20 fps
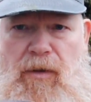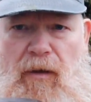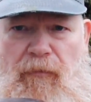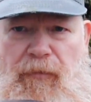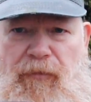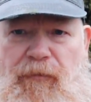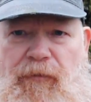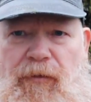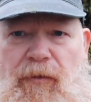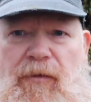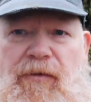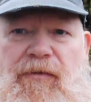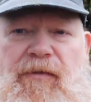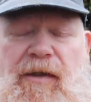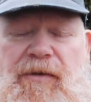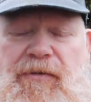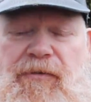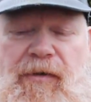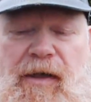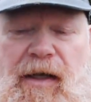of a
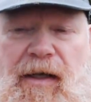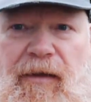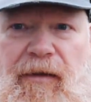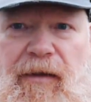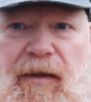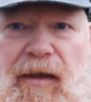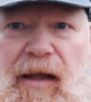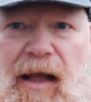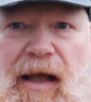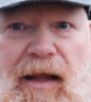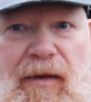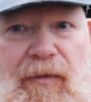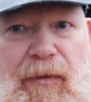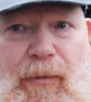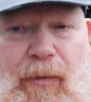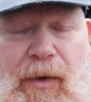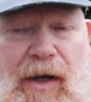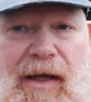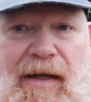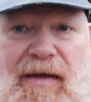full-size Trangia, and
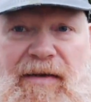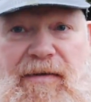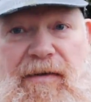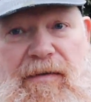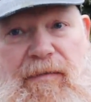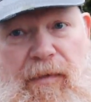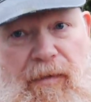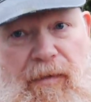the weight